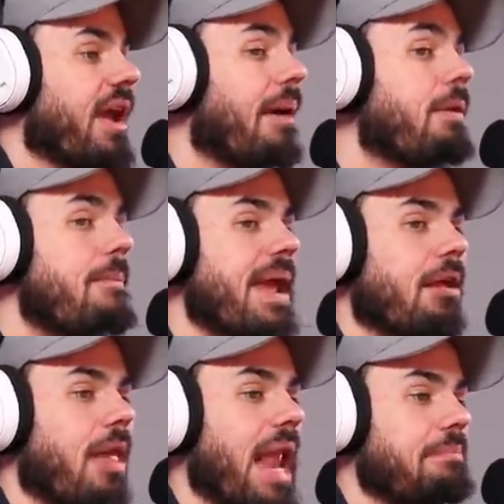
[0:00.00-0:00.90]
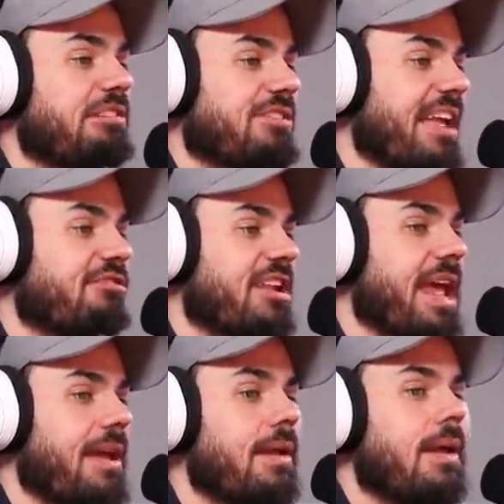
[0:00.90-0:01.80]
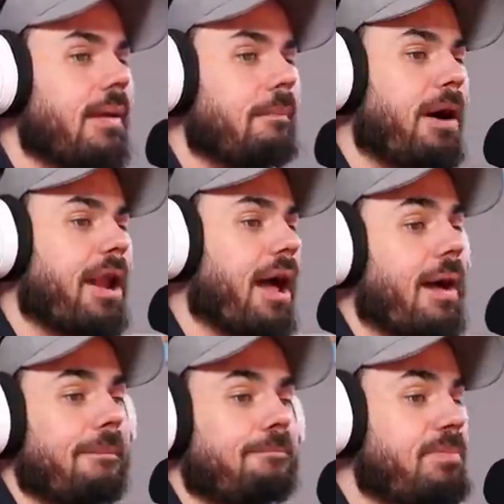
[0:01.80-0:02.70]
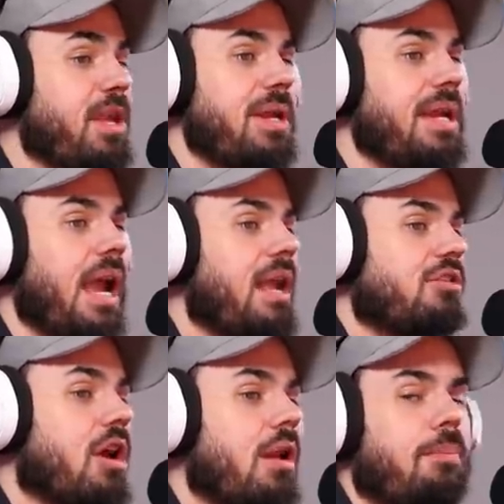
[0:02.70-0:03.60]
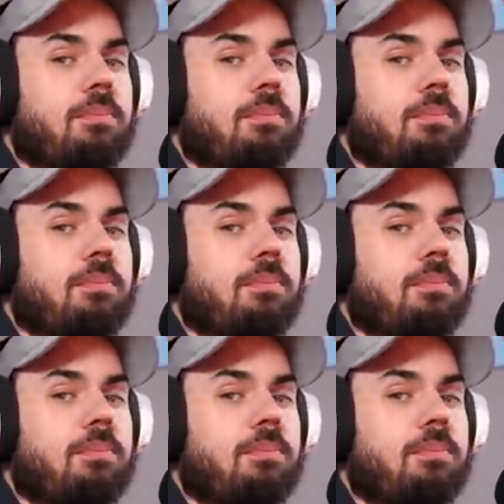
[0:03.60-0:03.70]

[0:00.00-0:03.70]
I'm going to make a lot of mistakes today, but uh, it's going to